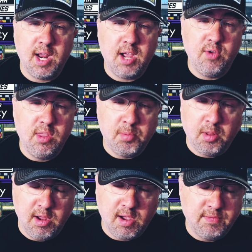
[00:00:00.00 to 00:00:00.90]
now in the
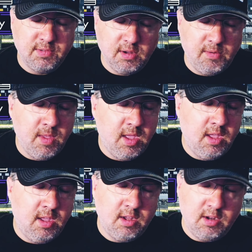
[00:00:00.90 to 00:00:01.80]
playoffs. So
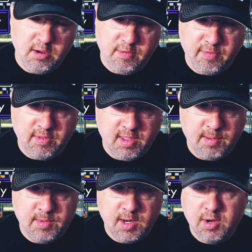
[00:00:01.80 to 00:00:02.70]
good for them.
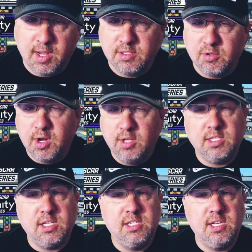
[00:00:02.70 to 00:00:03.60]
Okay, so
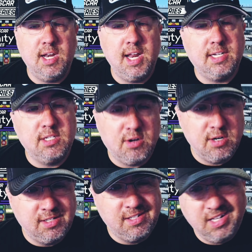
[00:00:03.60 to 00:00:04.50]
let's listen to
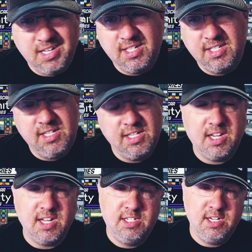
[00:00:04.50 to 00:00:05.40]
NASCAR's Silly Season
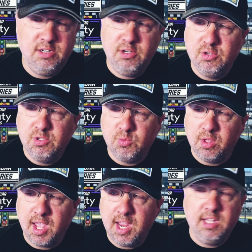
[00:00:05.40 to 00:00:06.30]
Continues
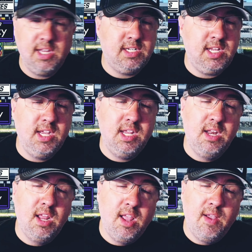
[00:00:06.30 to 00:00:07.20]
with Haley
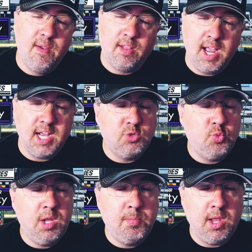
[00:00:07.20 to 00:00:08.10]
Deegan, last
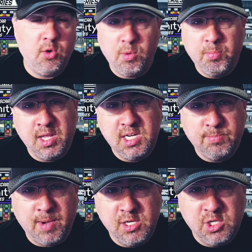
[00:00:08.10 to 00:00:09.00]
week being
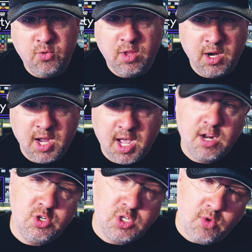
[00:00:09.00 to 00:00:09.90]
replaced by Joey
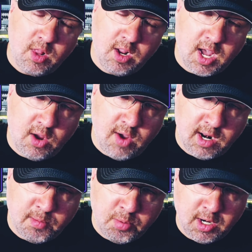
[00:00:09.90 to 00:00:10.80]
Logano. Joey Logano
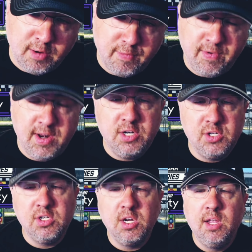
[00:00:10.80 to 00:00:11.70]
had a pretty good
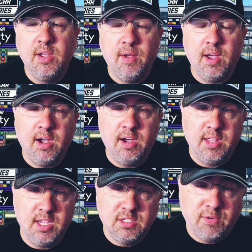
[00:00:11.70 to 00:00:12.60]
finish in
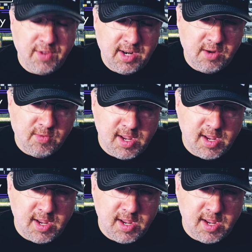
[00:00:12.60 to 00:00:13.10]
the Xfinity